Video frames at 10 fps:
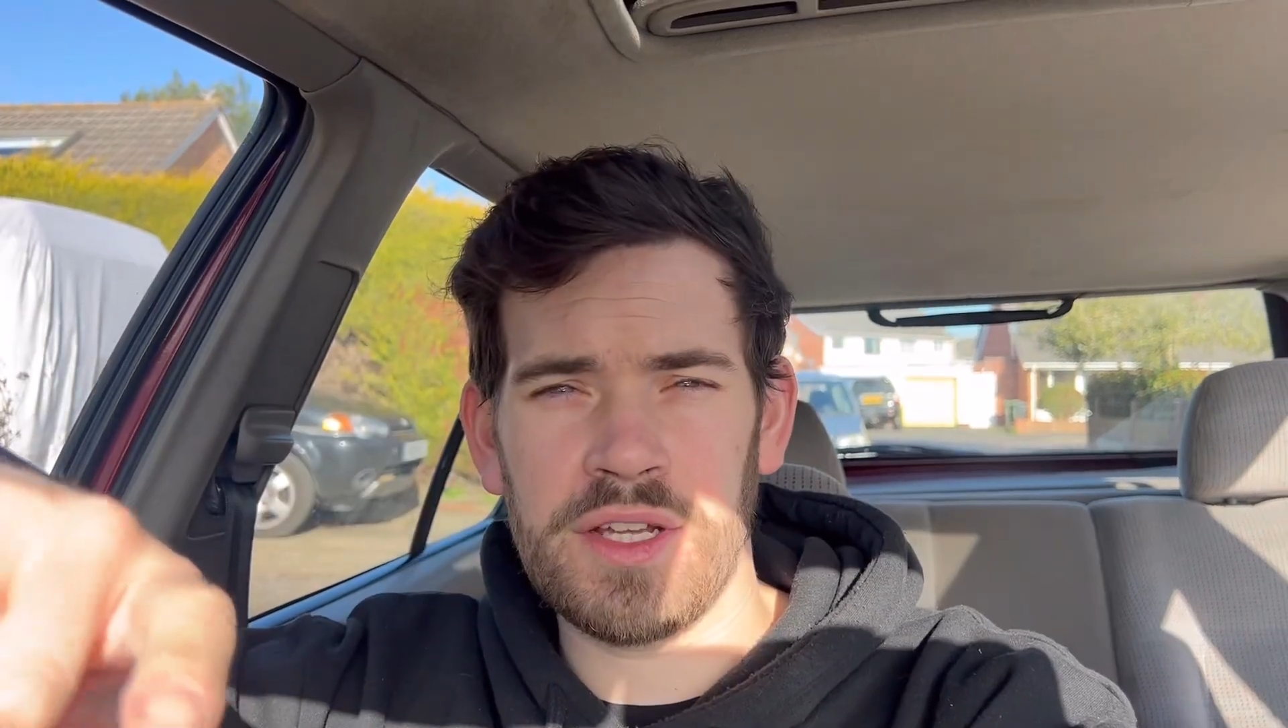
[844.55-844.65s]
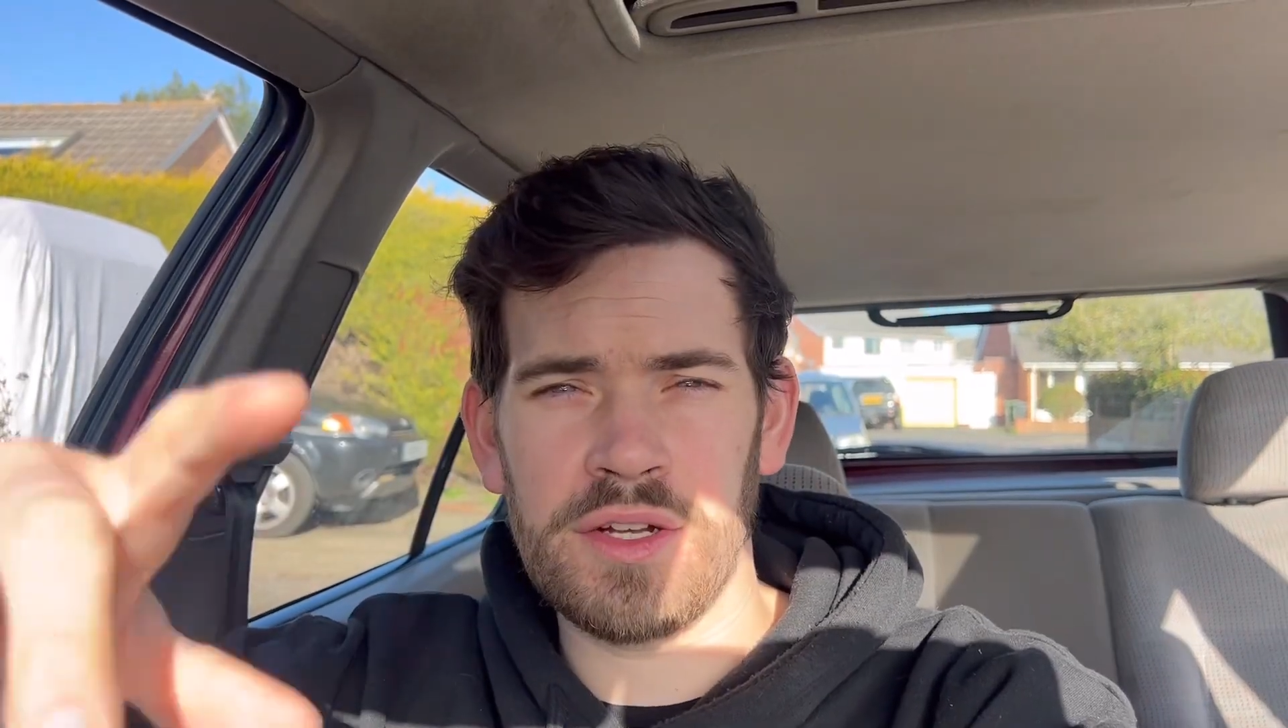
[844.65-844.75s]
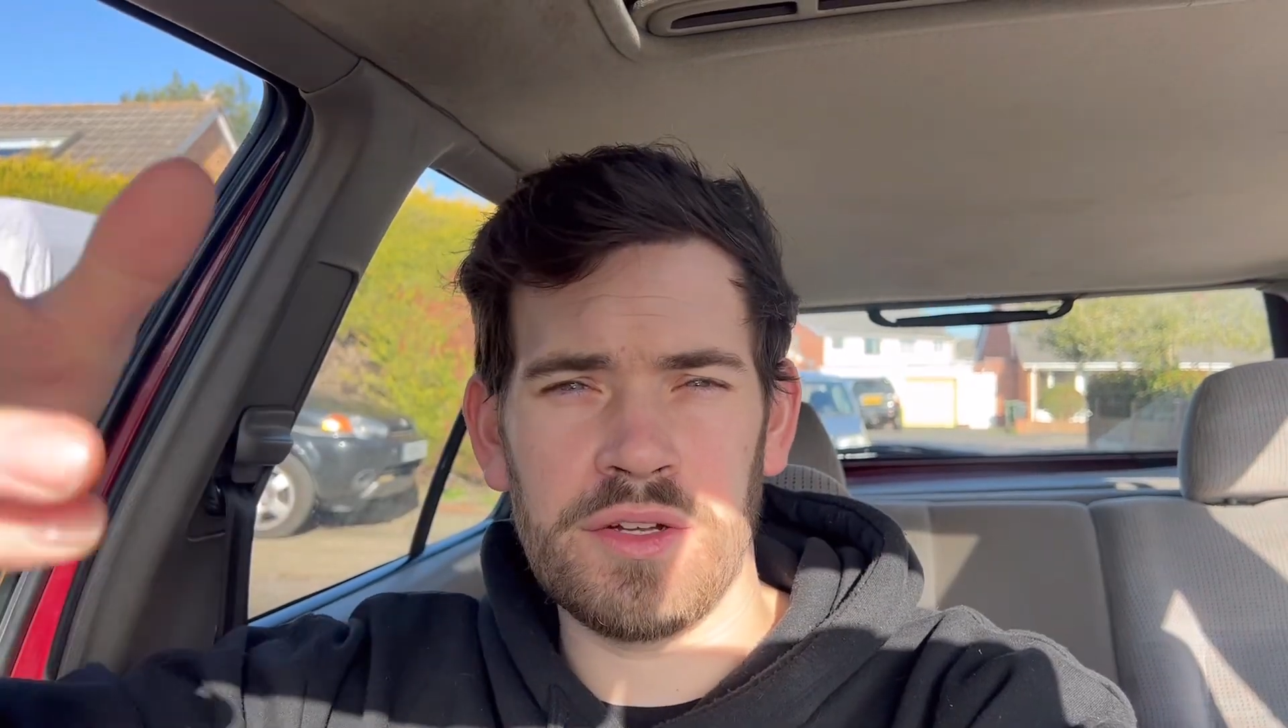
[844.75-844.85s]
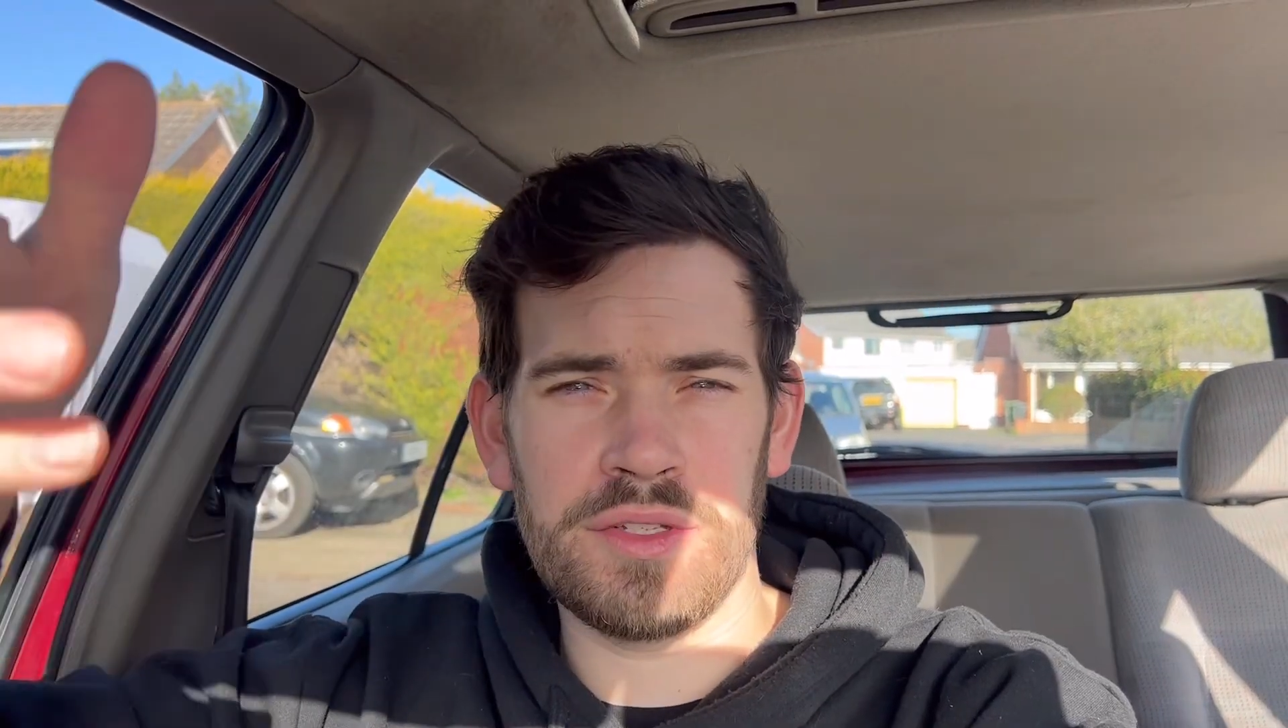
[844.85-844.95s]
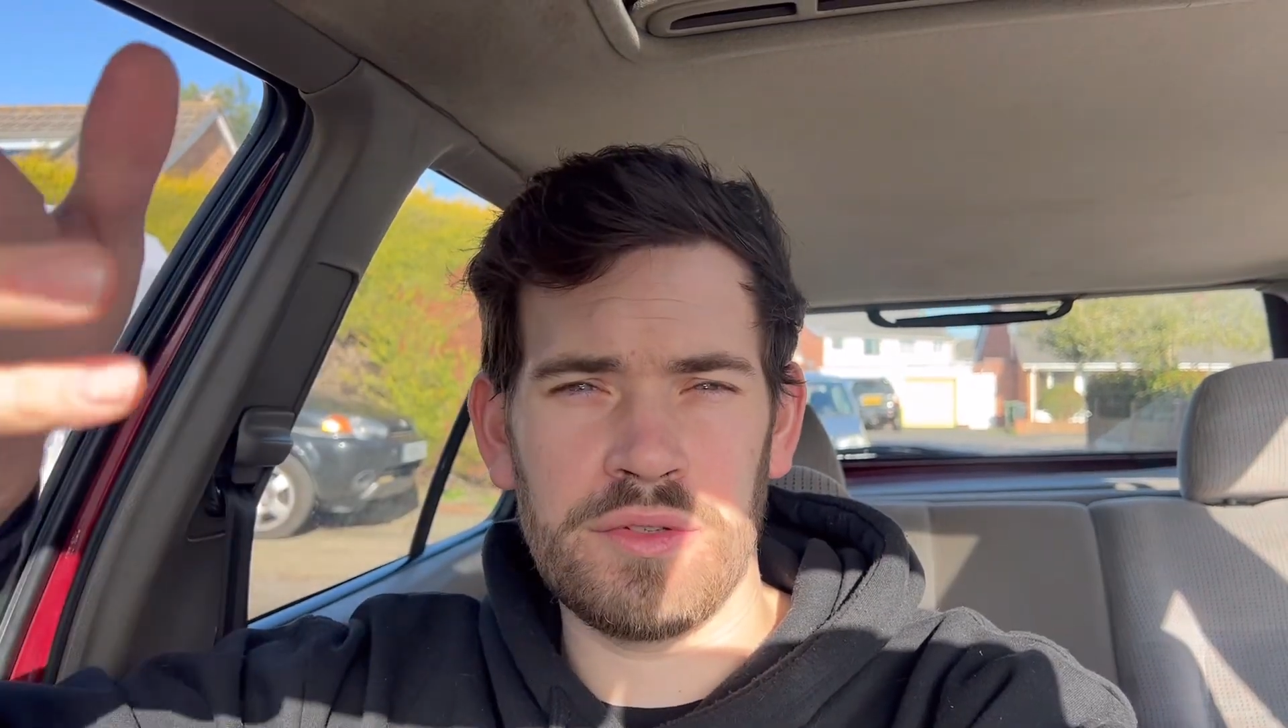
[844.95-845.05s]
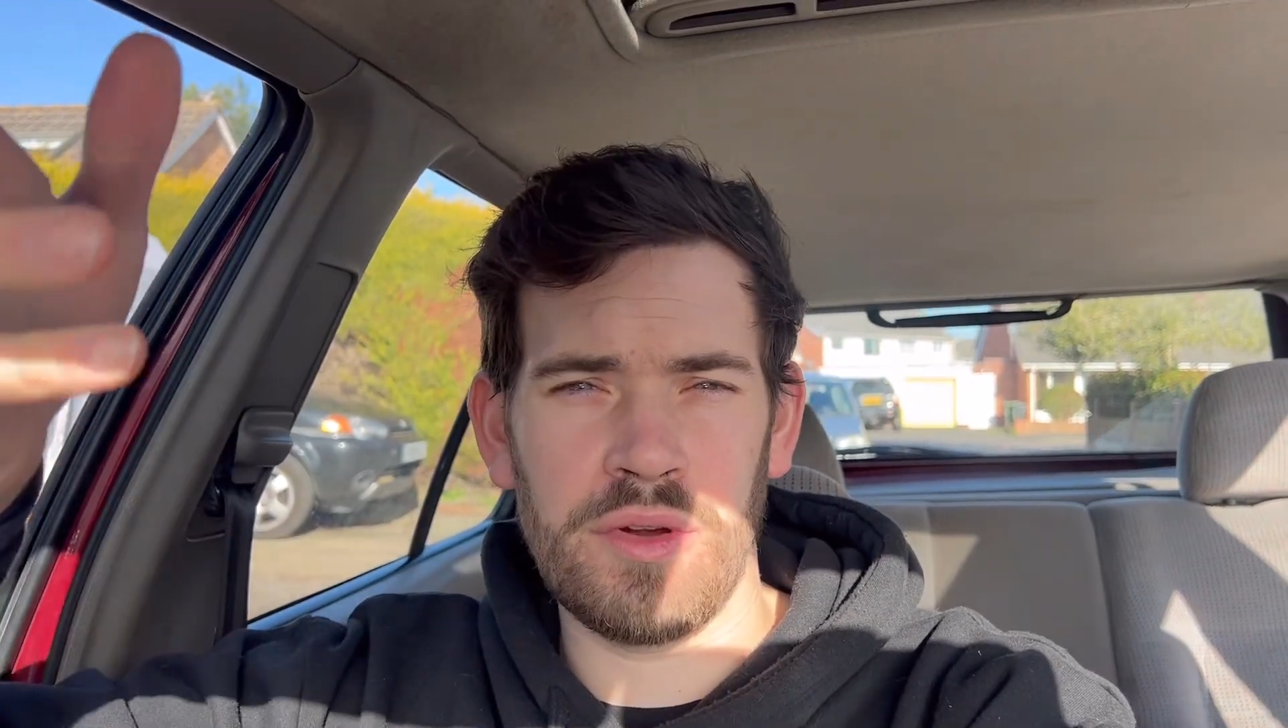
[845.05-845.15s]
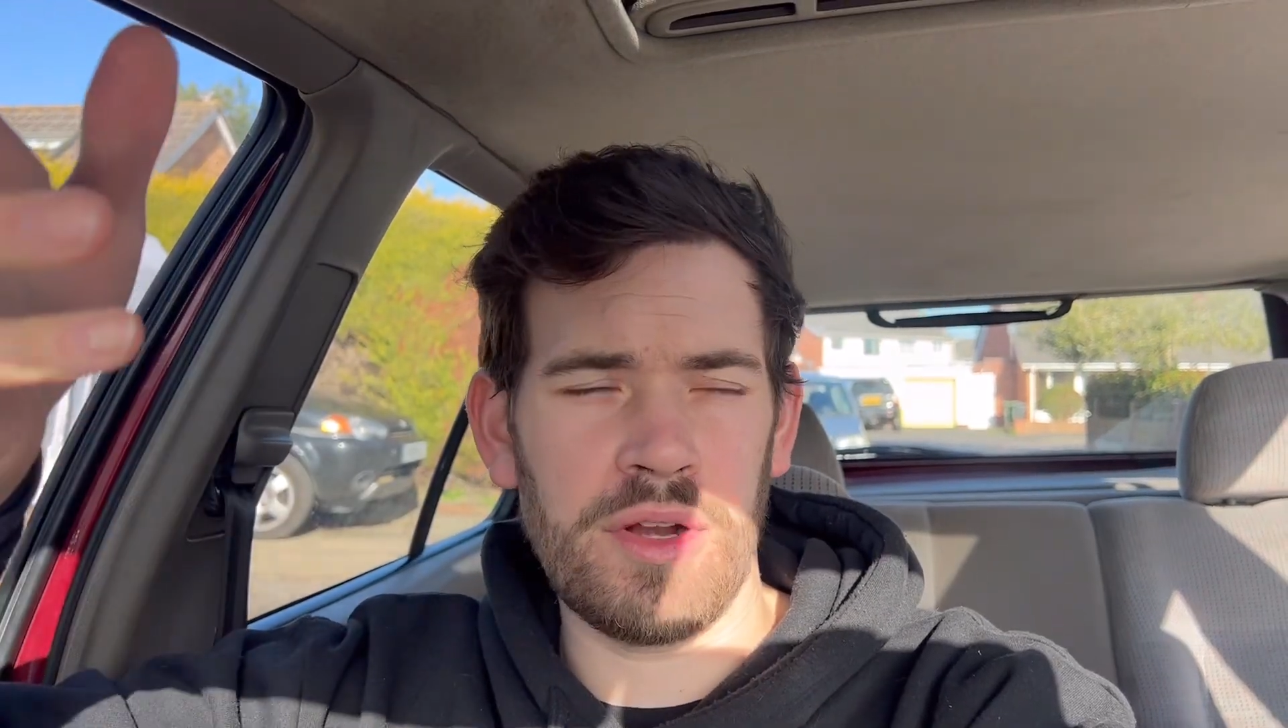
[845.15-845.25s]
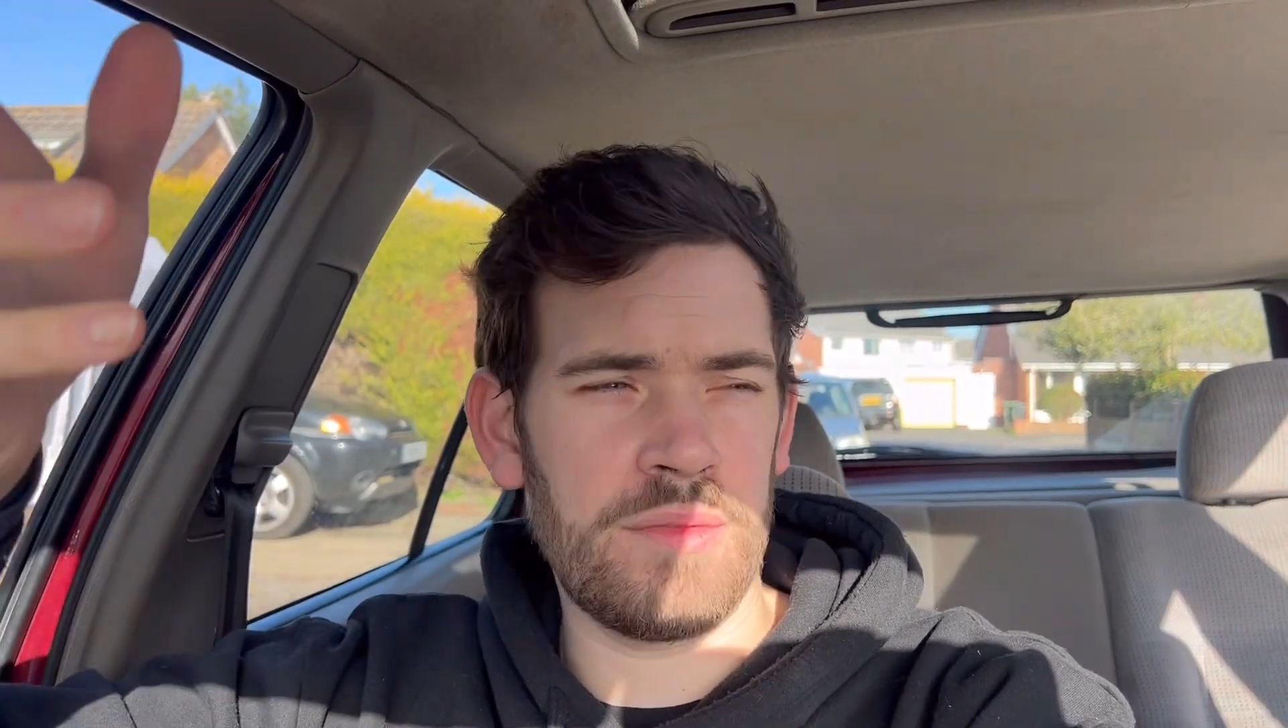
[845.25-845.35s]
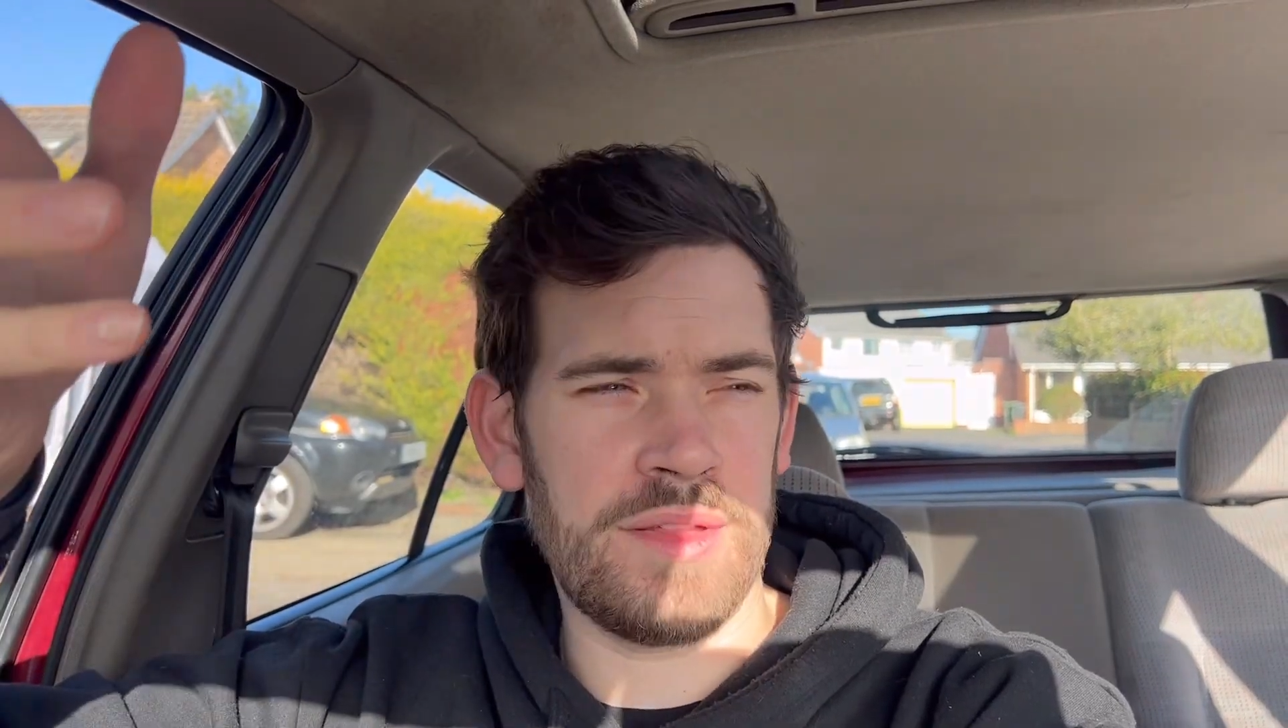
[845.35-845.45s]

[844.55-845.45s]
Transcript: I got to do grown-up